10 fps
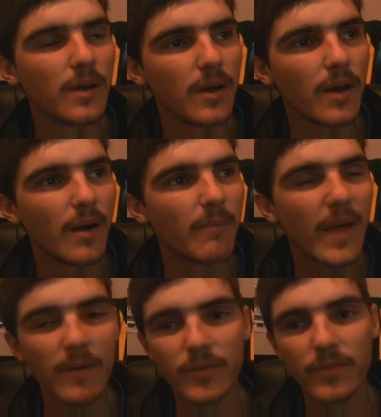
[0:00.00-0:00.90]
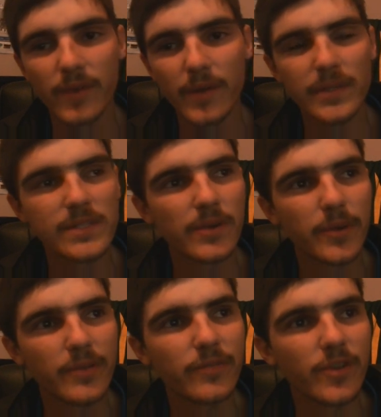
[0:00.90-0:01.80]
that was a very
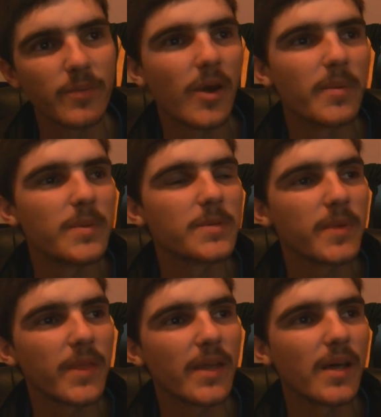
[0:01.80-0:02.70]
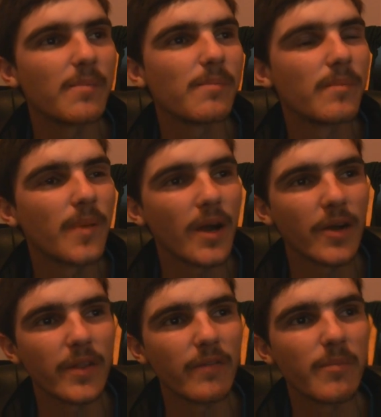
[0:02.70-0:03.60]
serious few moments. But then I got
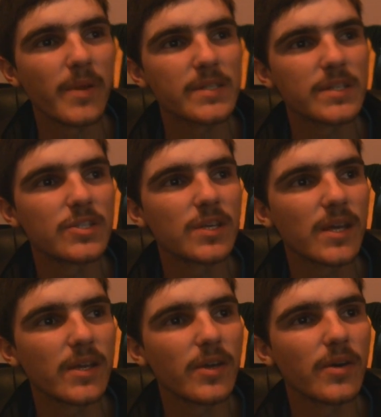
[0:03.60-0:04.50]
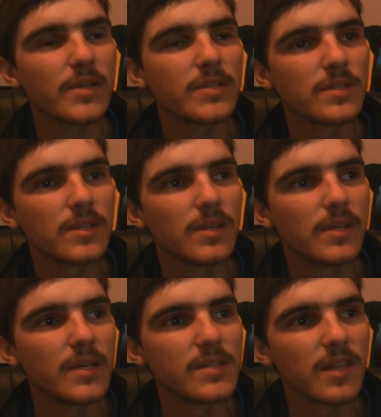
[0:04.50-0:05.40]
another message saying
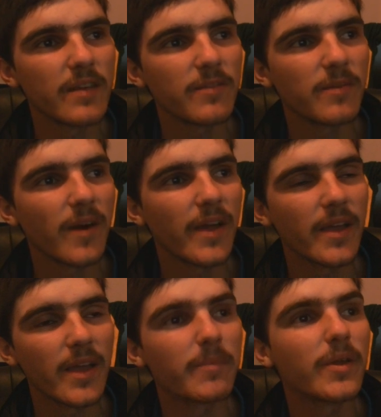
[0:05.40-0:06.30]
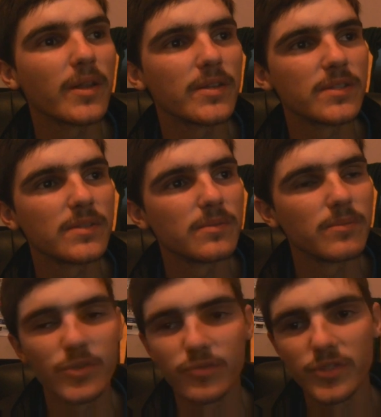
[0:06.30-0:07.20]
he's left via ambulance and
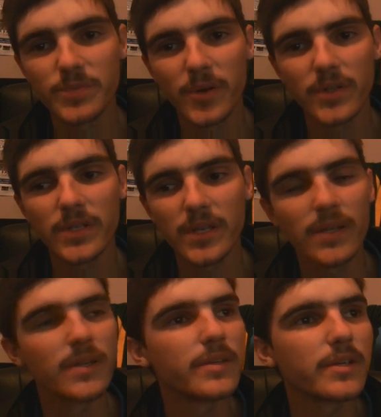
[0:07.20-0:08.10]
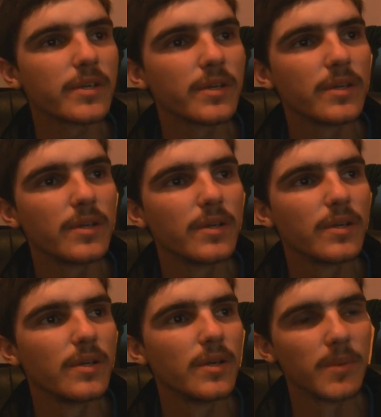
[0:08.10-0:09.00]
was responding.
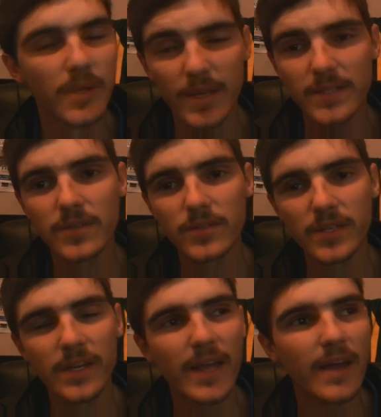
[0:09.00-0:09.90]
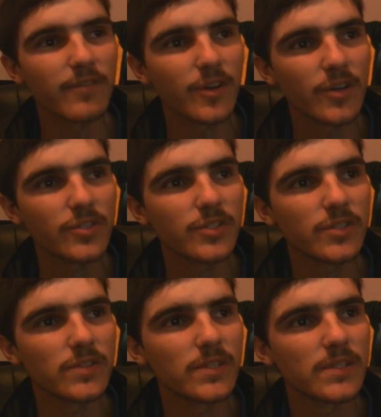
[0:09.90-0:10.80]
But yes, he was in and out of
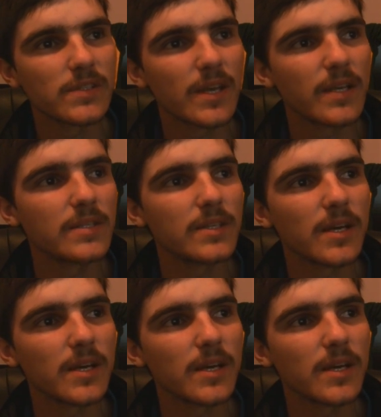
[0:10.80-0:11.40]
consciousness, and